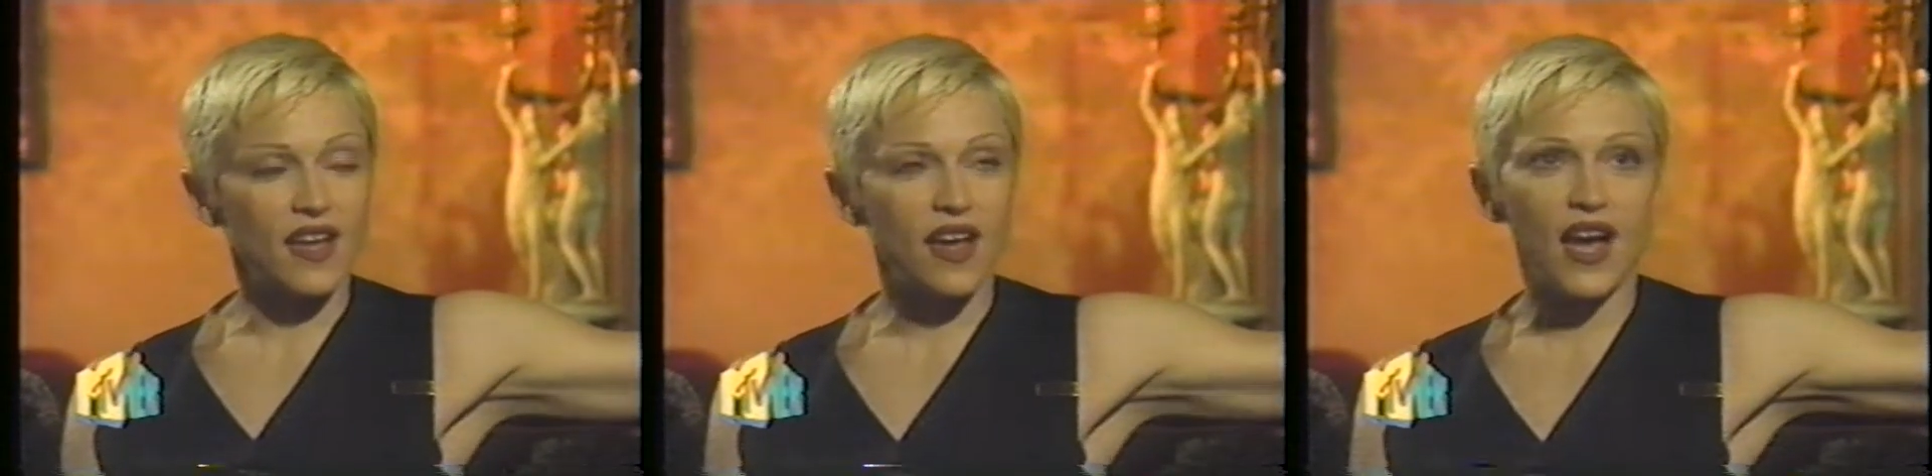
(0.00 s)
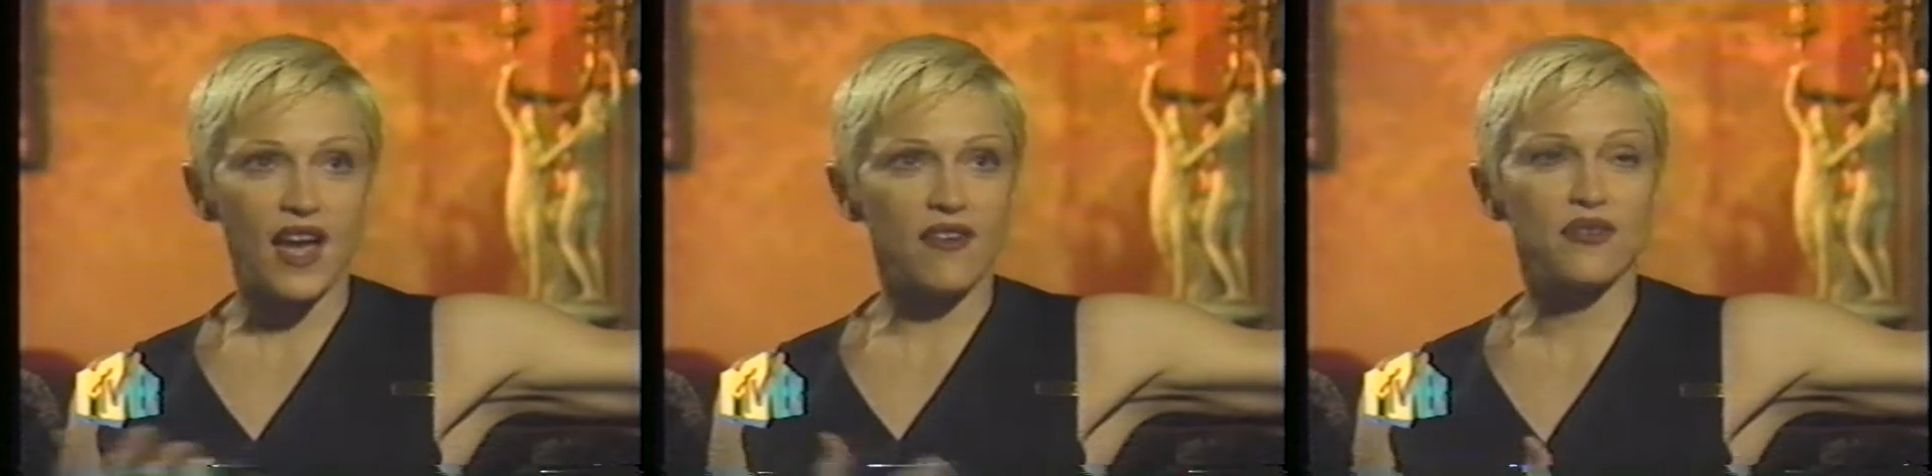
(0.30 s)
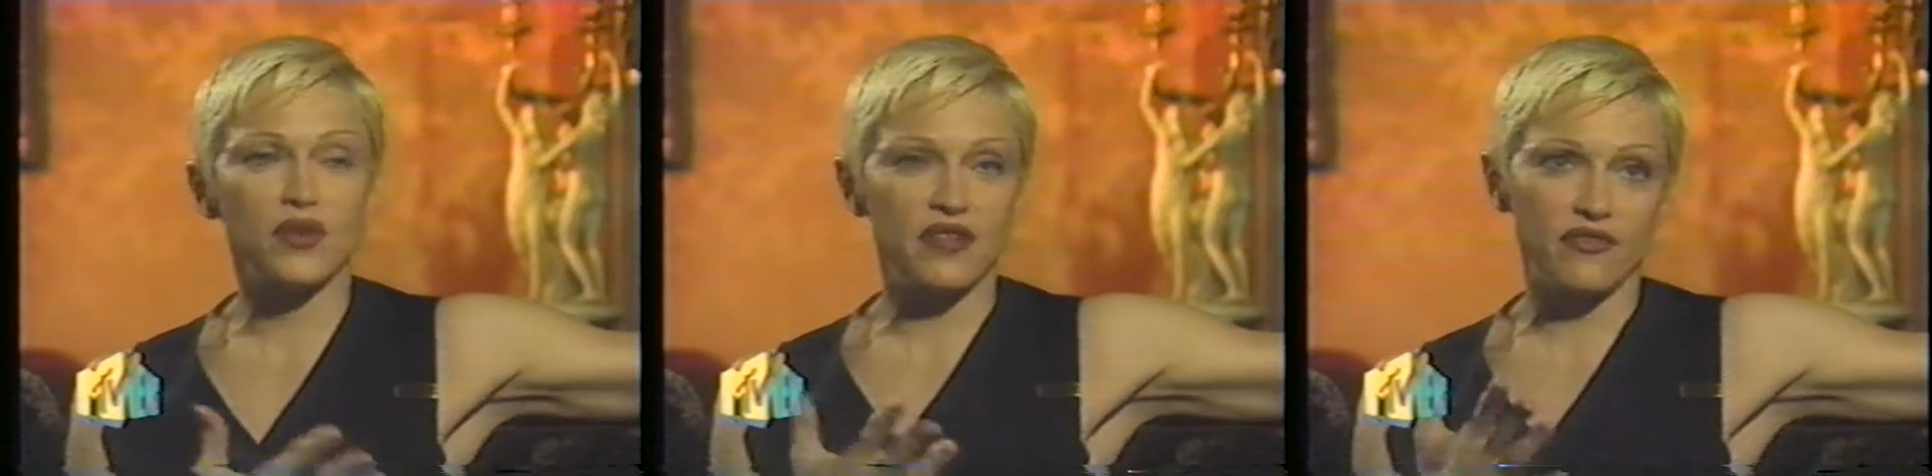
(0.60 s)
I
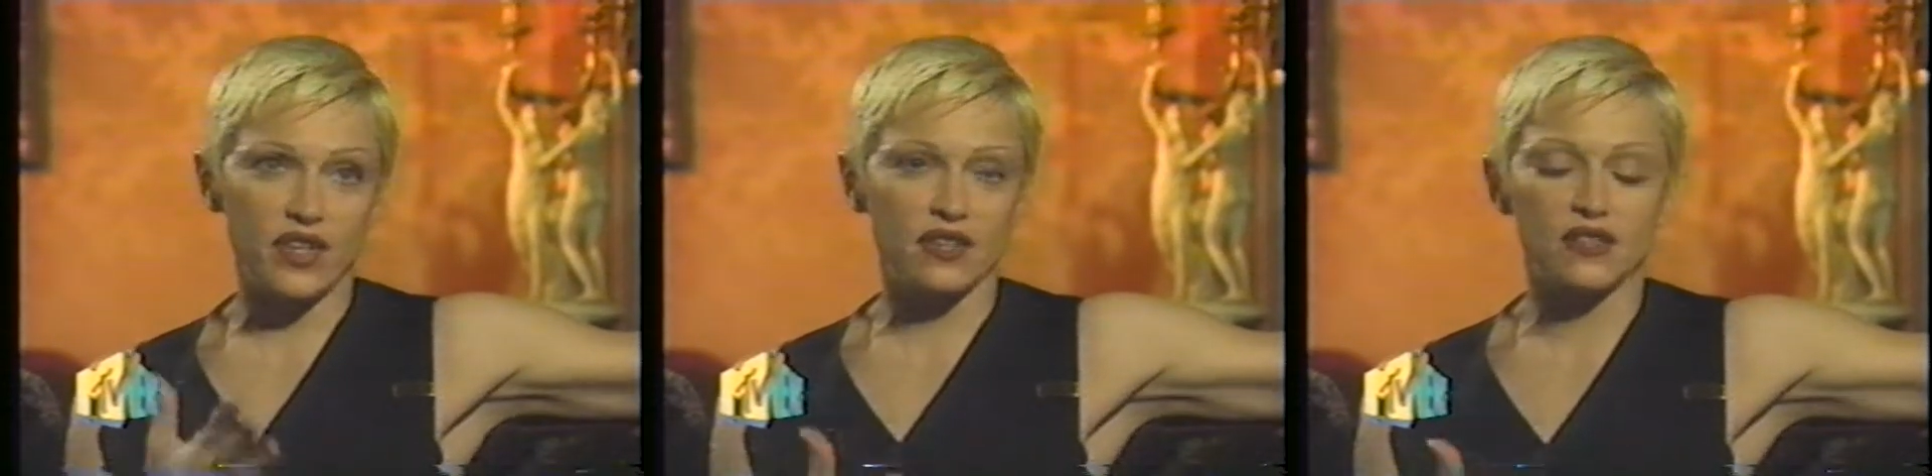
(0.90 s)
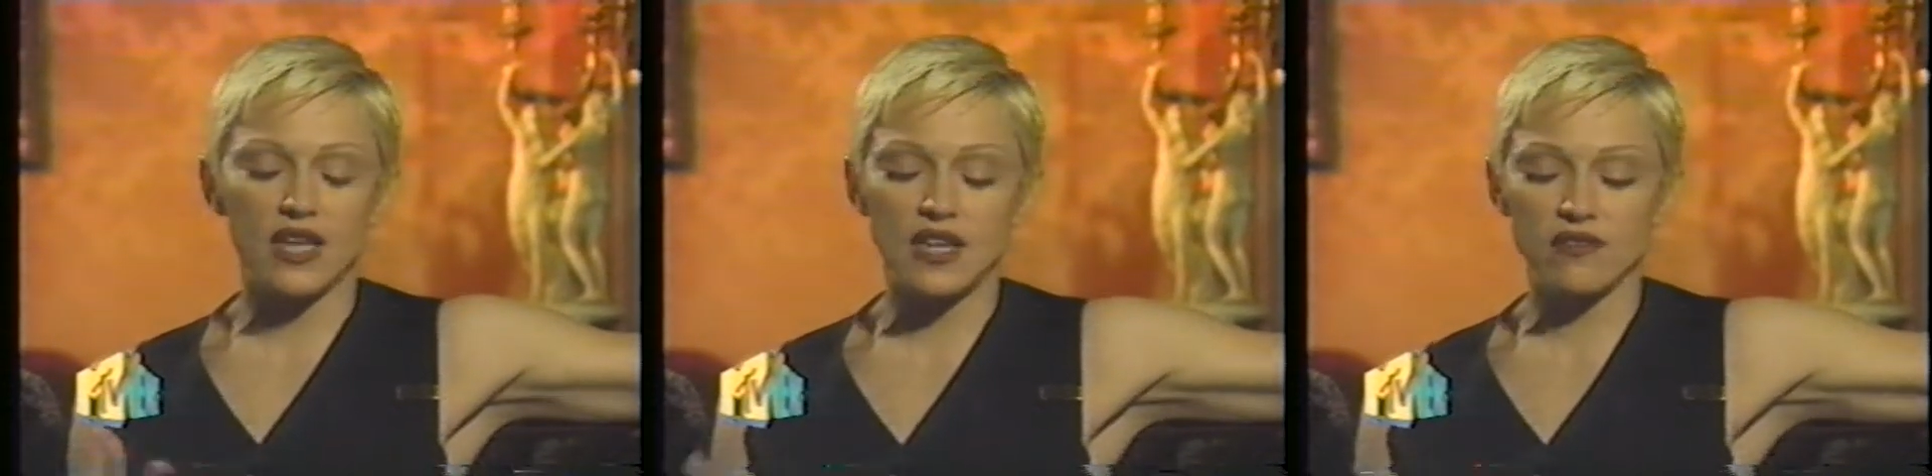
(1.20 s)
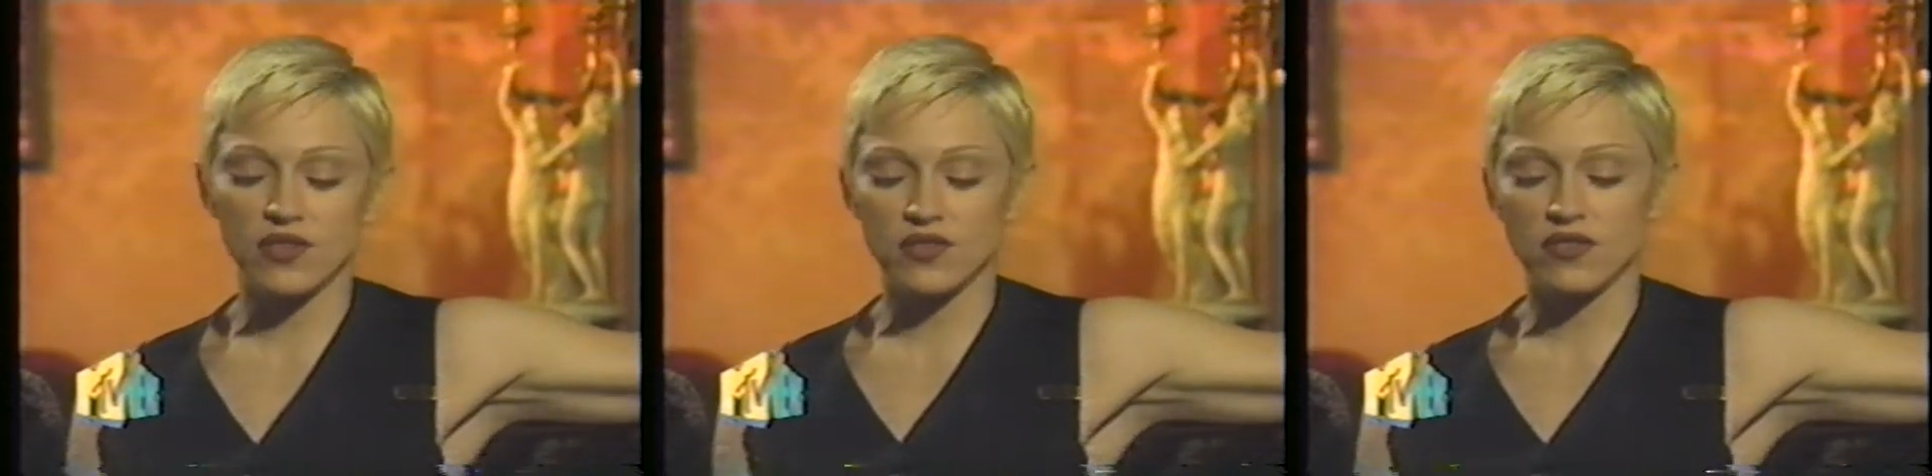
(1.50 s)
haven't really fit into any
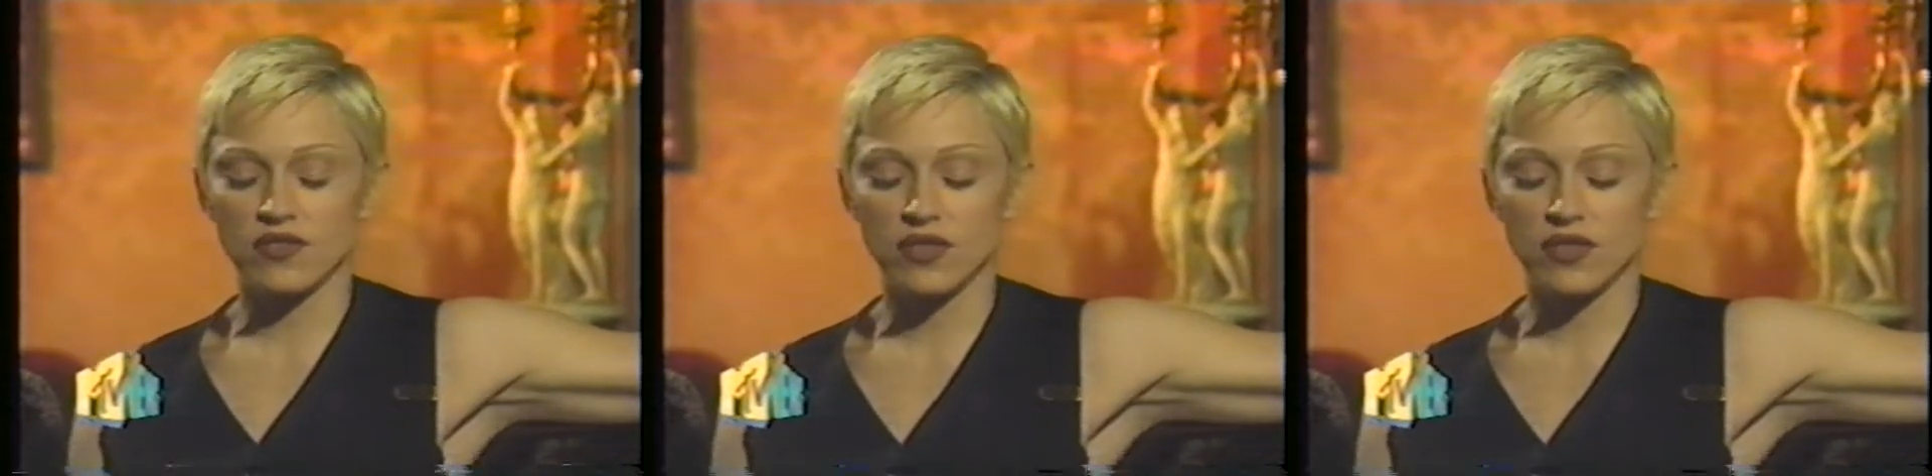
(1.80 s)
of those